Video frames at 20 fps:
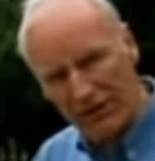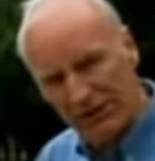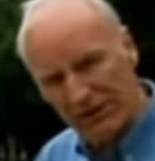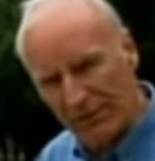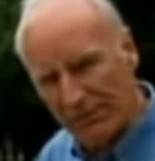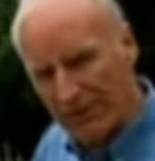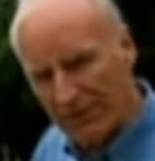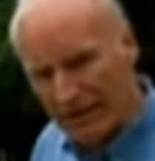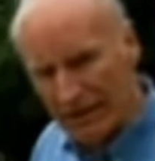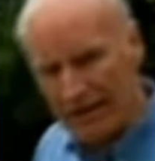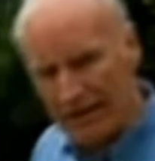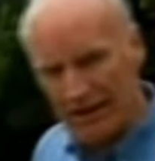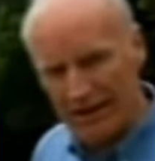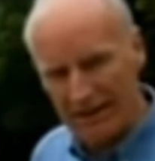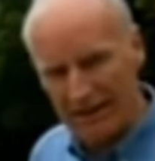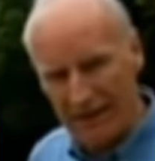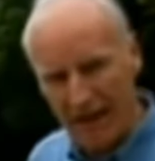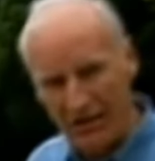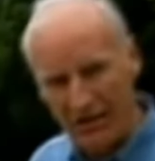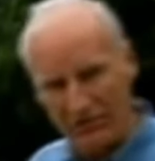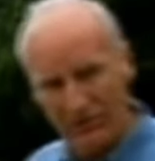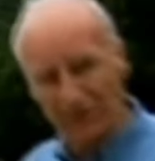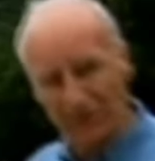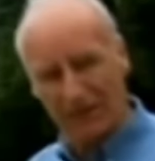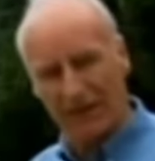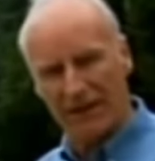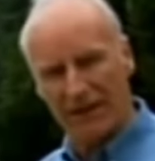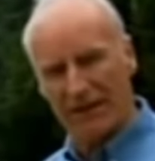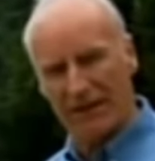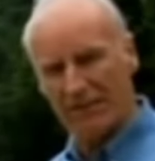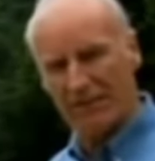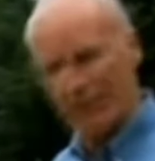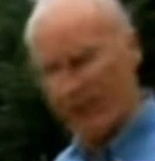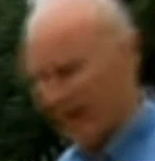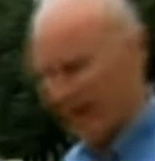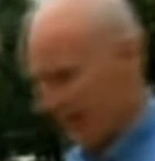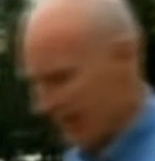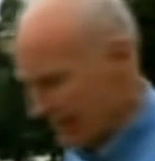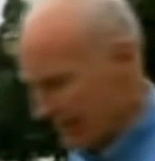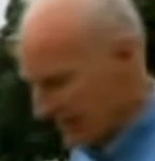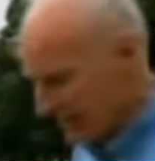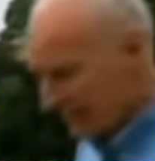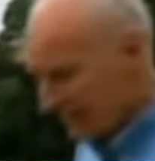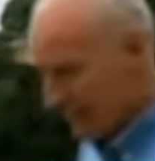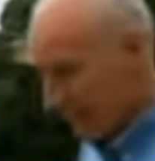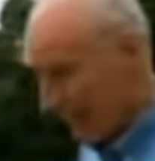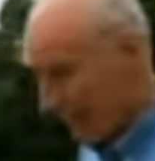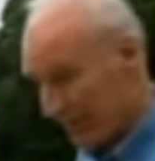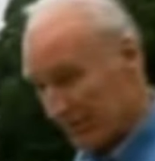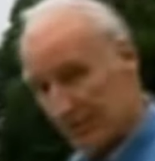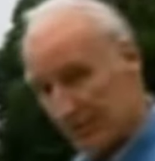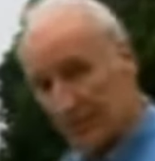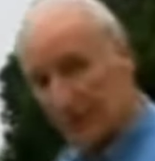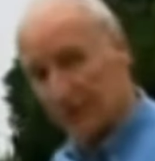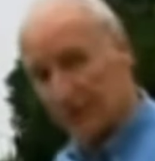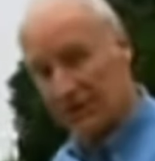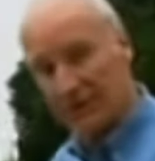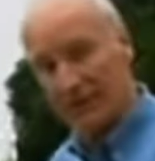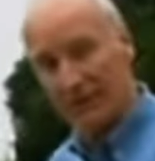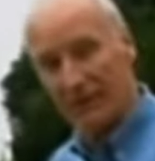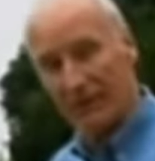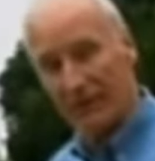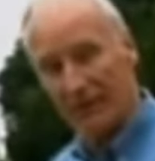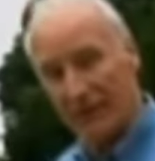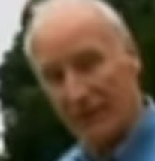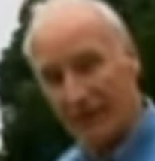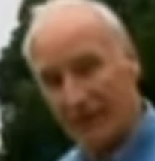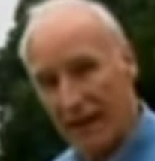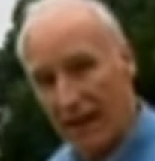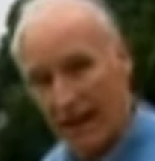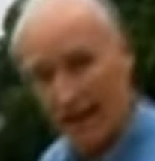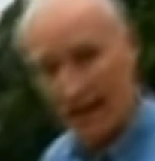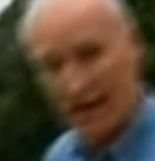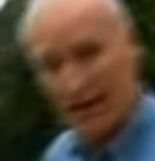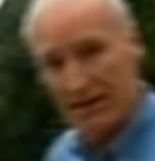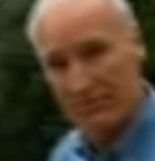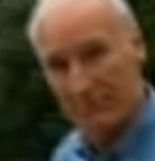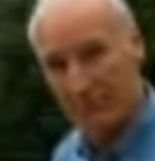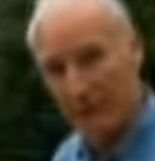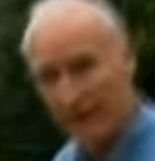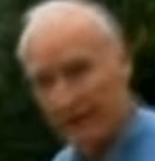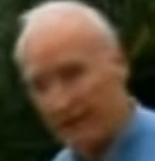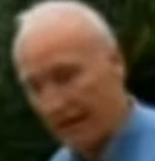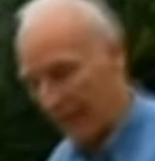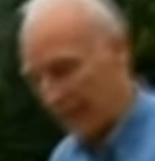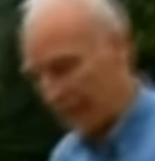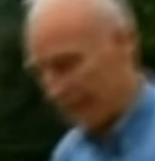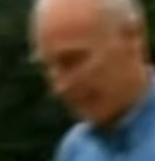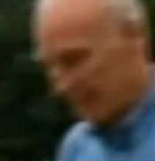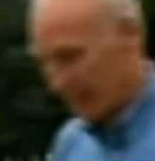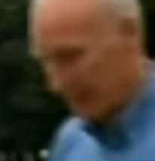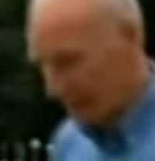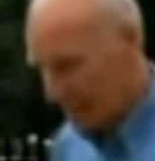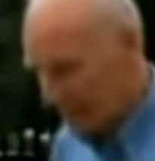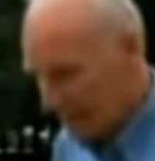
noise had been heard outside Amiens, perhaps signifying an Allied buildup.